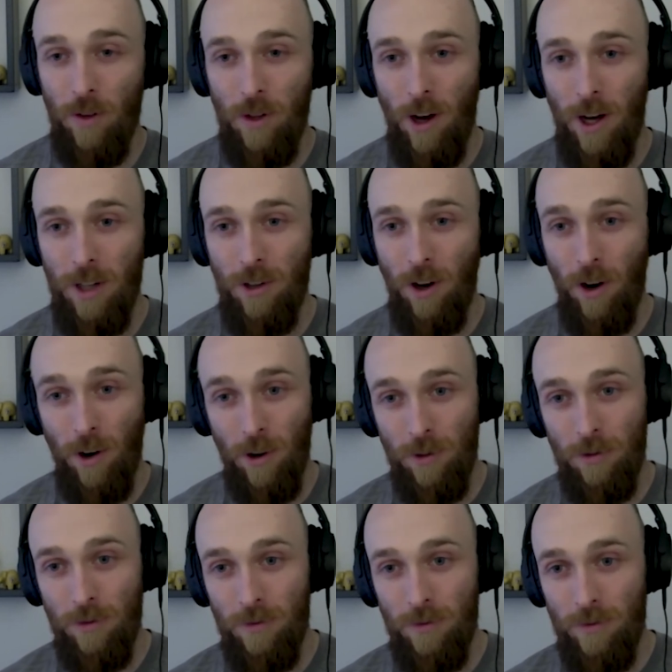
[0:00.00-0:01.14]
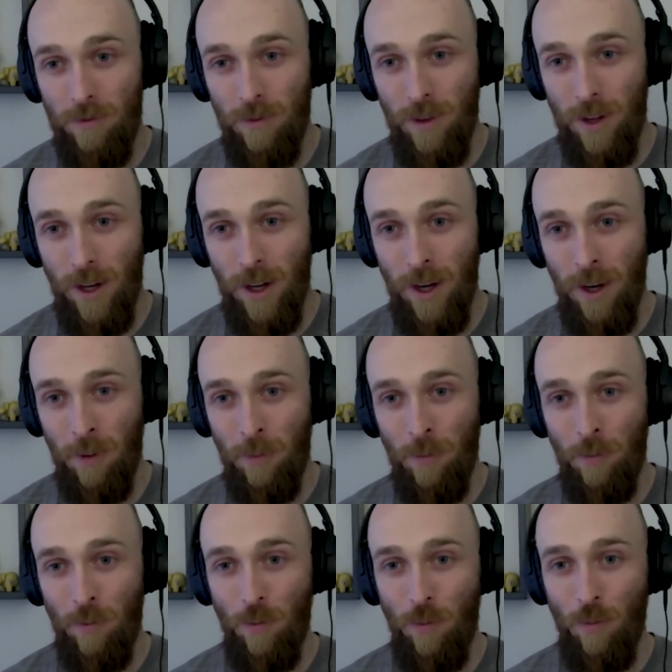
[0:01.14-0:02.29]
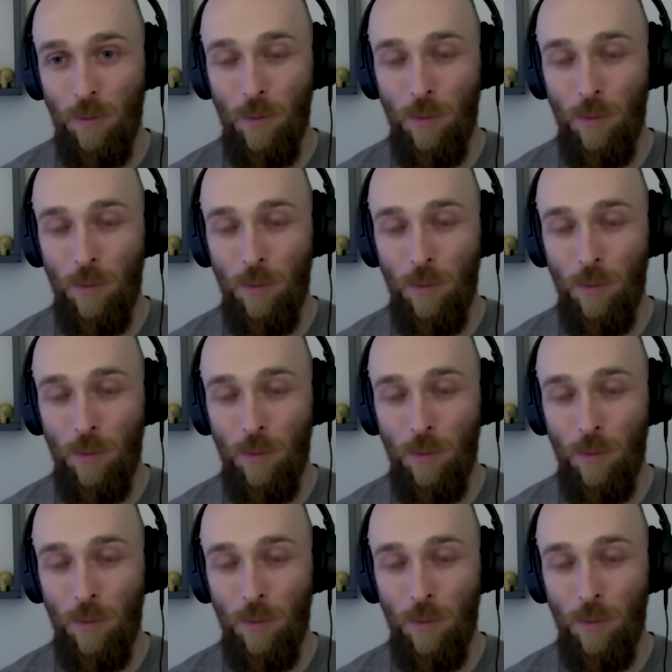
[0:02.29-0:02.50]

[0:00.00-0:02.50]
lost art. Um,